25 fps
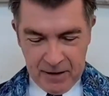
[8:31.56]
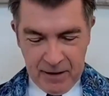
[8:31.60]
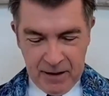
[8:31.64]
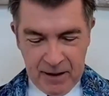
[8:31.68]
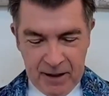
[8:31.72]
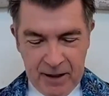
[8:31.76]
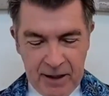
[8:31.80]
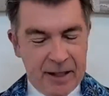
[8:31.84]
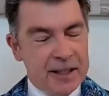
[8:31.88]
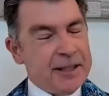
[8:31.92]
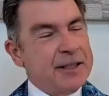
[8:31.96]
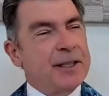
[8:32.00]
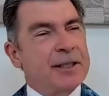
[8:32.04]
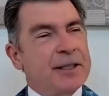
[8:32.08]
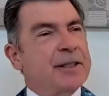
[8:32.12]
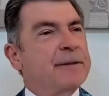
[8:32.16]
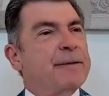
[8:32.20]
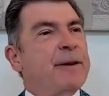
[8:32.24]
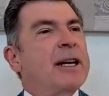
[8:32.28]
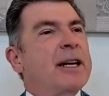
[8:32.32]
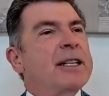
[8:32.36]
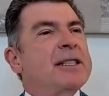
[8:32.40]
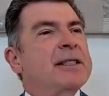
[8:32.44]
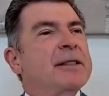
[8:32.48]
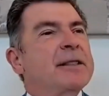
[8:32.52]
And it's a
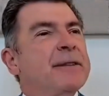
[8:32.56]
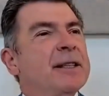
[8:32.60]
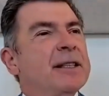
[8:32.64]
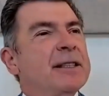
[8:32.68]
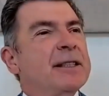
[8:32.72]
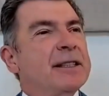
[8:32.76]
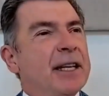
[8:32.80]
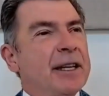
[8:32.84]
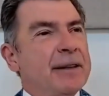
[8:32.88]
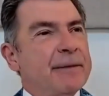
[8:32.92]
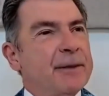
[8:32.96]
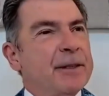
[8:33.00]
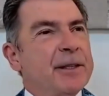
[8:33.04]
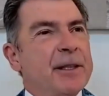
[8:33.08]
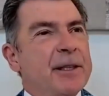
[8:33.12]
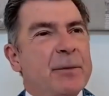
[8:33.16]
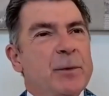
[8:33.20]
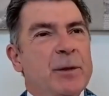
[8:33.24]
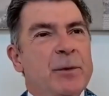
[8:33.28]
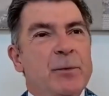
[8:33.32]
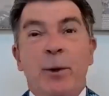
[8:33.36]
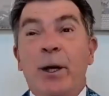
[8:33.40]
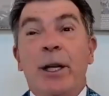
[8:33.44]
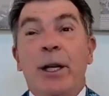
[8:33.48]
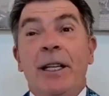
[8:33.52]
divisive endeavor that
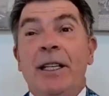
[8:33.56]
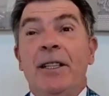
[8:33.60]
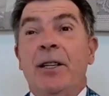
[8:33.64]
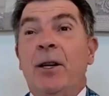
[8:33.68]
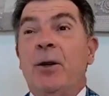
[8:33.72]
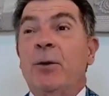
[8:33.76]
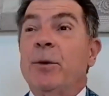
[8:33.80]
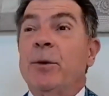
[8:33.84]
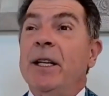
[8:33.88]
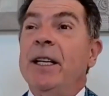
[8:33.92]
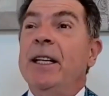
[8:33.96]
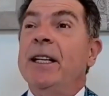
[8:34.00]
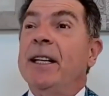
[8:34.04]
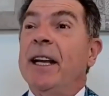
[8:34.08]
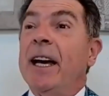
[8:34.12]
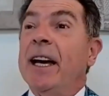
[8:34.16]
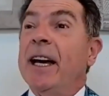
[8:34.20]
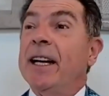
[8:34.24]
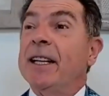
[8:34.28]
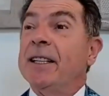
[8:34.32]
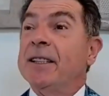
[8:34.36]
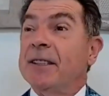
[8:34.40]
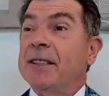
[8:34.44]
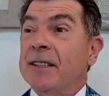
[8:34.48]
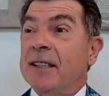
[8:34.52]
we really don't need to
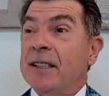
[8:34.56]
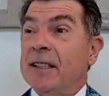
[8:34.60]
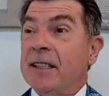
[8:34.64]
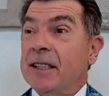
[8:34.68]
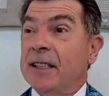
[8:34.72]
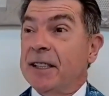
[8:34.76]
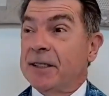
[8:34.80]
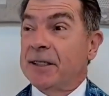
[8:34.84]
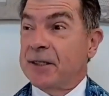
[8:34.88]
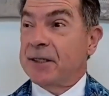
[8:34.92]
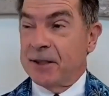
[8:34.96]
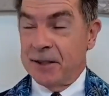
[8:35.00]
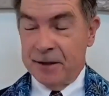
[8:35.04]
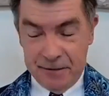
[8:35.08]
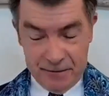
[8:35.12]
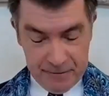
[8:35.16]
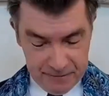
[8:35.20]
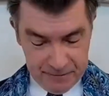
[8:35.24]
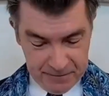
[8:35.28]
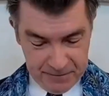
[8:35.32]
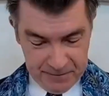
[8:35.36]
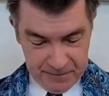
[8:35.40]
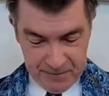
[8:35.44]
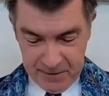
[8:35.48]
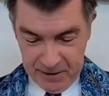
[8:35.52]
add to the list
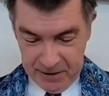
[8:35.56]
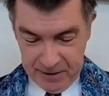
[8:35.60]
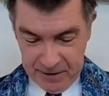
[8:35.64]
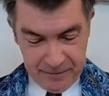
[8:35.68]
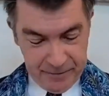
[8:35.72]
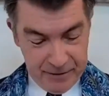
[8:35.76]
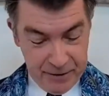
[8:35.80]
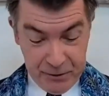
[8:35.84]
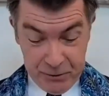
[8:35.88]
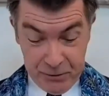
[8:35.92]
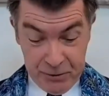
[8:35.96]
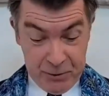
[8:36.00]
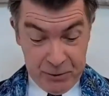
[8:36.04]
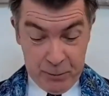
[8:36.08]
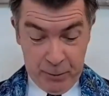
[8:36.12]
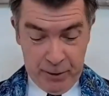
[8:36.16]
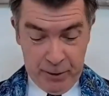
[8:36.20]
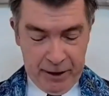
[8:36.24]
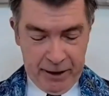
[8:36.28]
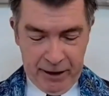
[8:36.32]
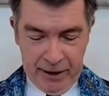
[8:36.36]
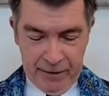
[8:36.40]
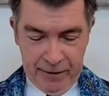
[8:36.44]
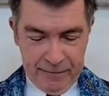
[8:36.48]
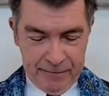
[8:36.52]
of the divisions
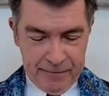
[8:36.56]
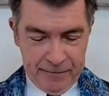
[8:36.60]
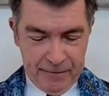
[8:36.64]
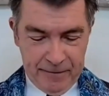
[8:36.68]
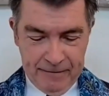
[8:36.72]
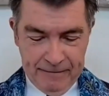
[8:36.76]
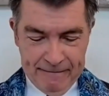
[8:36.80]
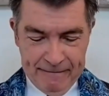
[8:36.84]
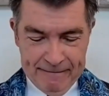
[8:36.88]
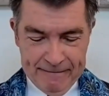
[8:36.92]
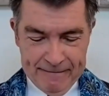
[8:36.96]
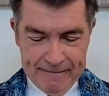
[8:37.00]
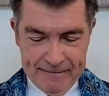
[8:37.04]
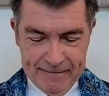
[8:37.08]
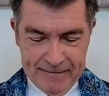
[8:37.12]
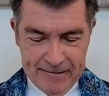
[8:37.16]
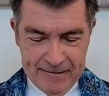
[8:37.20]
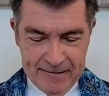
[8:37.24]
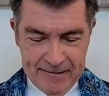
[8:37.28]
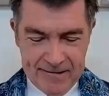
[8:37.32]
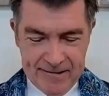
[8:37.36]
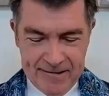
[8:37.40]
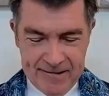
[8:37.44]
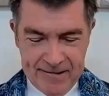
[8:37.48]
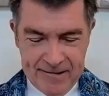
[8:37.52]
we have.
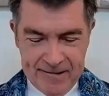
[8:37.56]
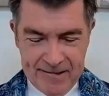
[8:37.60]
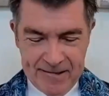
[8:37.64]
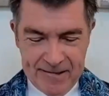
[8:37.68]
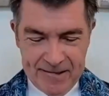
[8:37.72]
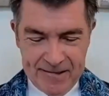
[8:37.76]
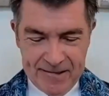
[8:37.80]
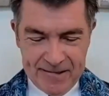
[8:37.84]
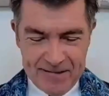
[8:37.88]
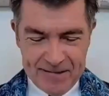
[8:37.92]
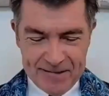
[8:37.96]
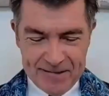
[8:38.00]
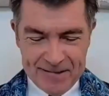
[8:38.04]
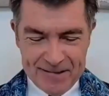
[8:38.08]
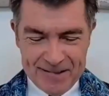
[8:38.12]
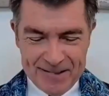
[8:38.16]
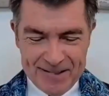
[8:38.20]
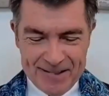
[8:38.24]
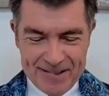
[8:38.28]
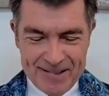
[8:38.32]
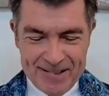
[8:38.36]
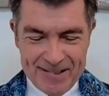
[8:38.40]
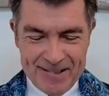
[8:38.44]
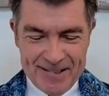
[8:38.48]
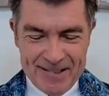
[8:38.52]

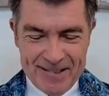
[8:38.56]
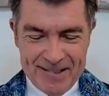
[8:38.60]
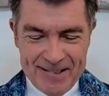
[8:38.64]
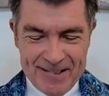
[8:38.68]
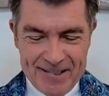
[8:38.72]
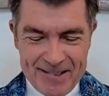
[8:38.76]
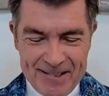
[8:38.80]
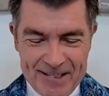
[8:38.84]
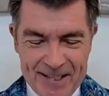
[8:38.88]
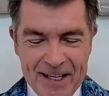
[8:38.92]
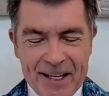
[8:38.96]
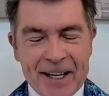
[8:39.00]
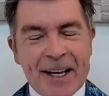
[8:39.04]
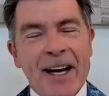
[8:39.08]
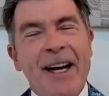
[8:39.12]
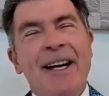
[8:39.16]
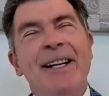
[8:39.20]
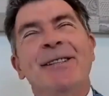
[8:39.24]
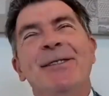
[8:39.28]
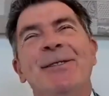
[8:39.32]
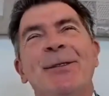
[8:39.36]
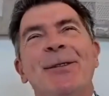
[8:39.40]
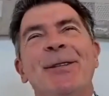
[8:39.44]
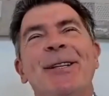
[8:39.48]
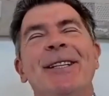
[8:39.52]
I
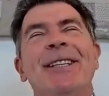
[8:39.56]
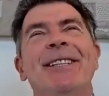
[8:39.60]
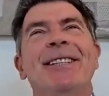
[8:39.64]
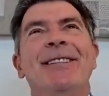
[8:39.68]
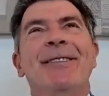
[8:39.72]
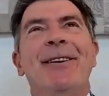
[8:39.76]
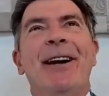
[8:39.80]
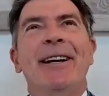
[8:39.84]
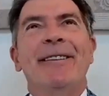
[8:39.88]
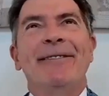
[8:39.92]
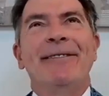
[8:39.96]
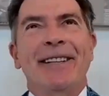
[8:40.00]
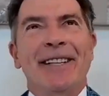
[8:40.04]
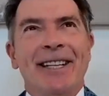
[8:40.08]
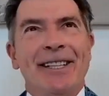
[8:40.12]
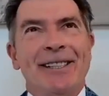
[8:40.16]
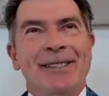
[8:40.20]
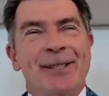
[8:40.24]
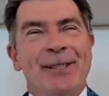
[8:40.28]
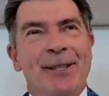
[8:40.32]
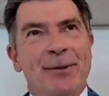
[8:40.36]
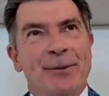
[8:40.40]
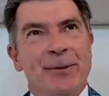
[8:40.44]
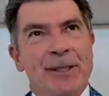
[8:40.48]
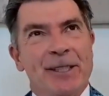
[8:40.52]
enjoy a graphic I
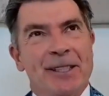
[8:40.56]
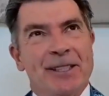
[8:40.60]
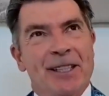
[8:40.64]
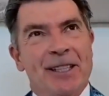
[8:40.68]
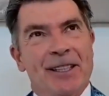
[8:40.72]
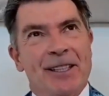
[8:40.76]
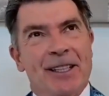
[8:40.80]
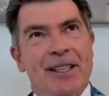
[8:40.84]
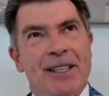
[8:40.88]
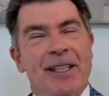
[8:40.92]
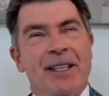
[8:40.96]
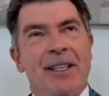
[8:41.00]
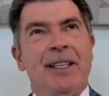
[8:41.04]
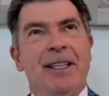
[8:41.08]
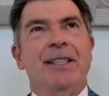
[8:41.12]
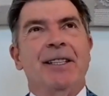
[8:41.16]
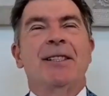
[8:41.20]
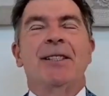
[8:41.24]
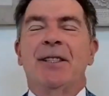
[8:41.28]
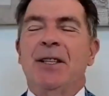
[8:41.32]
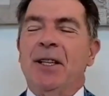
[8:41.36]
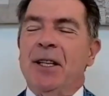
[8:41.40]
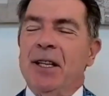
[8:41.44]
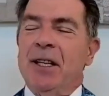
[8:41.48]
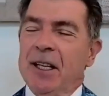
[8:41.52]
saw recently, and
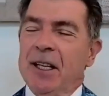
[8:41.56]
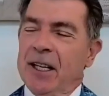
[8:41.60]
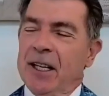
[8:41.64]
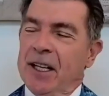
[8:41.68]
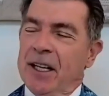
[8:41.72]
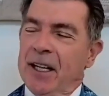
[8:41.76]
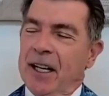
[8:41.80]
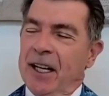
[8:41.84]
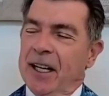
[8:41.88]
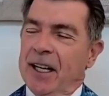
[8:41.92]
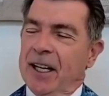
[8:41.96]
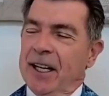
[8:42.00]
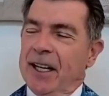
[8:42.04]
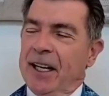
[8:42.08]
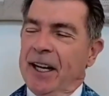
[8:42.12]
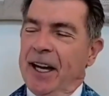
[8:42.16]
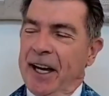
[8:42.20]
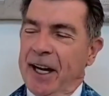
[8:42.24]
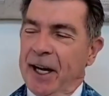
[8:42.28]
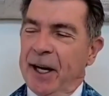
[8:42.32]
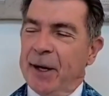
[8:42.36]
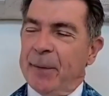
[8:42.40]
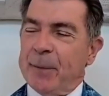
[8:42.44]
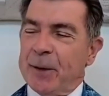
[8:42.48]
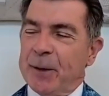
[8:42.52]
it's a
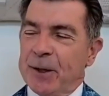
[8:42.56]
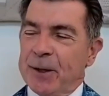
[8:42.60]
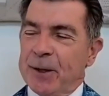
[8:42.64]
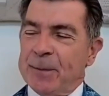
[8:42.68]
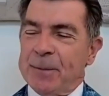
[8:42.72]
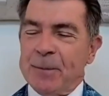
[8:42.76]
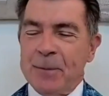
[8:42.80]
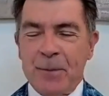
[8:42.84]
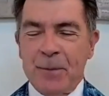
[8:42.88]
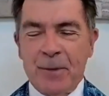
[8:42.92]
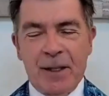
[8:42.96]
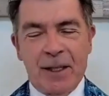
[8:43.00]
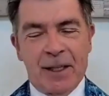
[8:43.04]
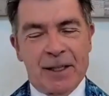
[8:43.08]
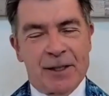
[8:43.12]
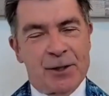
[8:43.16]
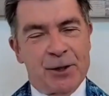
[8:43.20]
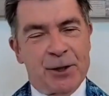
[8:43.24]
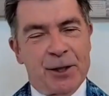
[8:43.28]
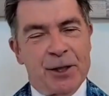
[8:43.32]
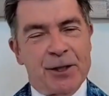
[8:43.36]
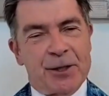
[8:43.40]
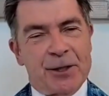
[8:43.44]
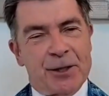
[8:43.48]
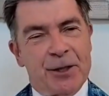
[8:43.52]
hammer, a
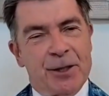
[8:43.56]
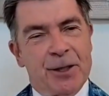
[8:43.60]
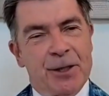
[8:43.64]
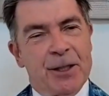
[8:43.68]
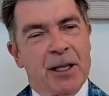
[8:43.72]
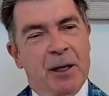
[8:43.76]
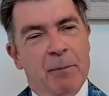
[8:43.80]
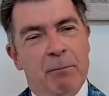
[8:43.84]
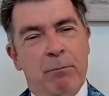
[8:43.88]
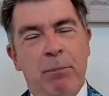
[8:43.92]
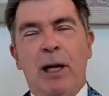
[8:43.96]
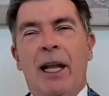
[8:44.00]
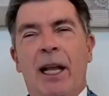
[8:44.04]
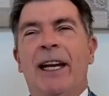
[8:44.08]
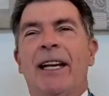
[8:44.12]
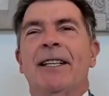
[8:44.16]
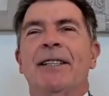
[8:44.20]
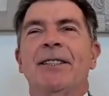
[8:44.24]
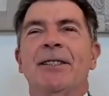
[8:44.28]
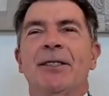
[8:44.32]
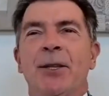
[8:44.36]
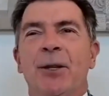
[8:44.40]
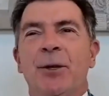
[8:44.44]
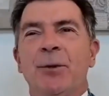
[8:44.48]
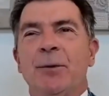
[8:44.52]
chisel, a blank
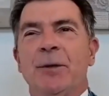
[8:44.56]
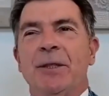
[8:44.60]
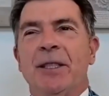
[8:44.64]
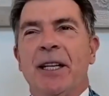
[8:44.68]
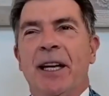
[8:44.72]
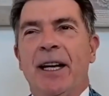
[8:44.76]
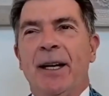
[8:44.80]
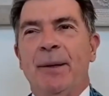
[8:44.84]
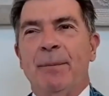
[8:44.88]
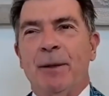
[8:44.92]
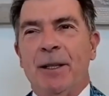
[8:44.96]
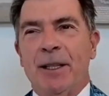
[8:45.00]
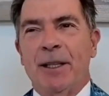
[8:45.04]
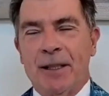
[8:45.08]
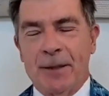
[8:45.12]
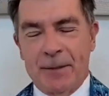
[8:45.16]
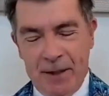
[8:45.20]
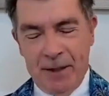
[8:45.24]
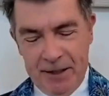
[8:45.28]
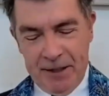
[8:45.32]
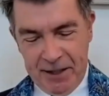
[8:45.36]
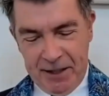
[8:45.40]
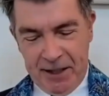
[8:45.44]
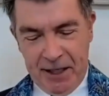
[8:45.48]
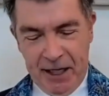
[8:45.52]
stone tablet,
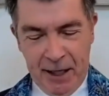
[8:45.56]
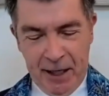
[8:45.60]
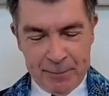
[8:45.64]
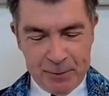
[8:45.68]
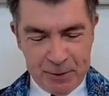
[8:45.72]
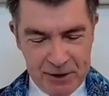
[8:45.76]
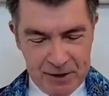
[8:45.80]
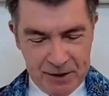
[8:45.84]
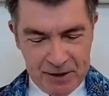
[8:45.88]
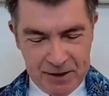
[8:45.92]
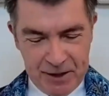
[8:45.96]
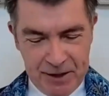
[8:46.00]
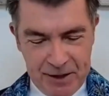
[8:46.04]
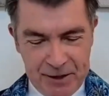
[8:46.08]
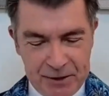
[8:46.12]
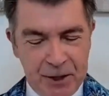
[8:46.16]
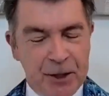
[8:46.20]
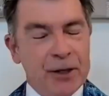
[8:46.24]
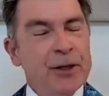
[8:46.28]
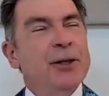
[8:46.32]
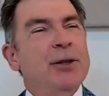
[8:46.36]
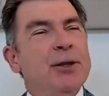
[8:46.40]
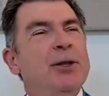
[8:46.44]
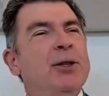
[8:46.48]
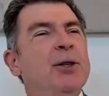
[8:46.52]
and the caption
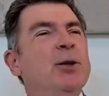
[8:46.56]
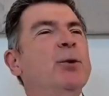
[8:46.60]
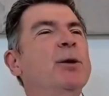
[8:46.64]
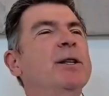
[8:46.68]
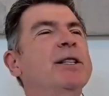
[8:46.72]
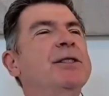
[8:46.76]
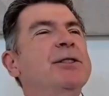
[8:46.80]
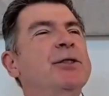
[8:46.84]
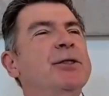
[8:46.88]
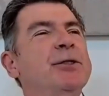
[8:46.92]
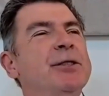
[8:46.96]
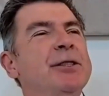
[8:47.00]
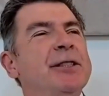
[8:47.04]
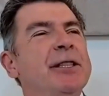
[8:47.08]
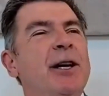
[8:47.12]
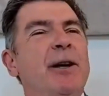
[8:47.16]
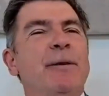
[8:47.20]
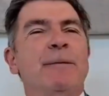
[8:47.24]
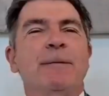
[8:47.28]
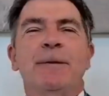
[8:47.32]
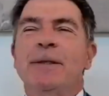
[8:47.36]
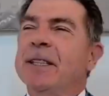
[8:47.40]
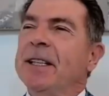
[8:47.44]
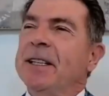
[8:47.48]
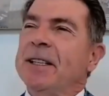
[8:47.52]
says, "Do it
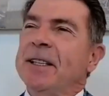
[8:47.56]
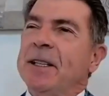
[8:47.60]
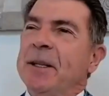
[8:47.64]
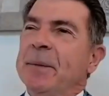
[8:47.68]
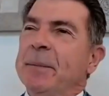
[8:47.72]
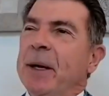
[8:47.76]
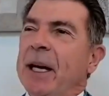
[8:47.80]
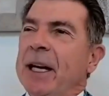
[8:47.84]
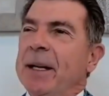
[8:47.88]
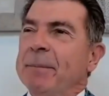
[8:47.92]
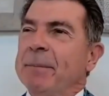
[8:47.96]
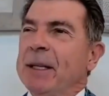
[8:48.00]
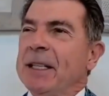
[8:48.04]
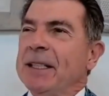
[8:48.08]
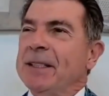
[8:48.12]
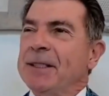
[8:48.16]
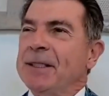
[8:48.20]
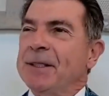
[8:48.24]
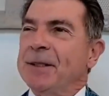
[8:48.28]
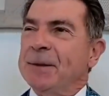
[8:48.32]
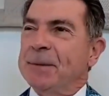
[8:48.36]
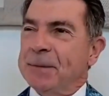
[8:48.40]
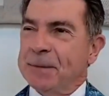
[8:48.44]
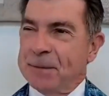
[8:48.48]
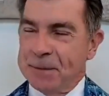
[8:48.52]
yourself 10
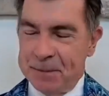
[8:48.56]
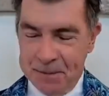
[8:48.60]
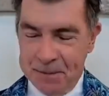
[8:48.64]
Commandments."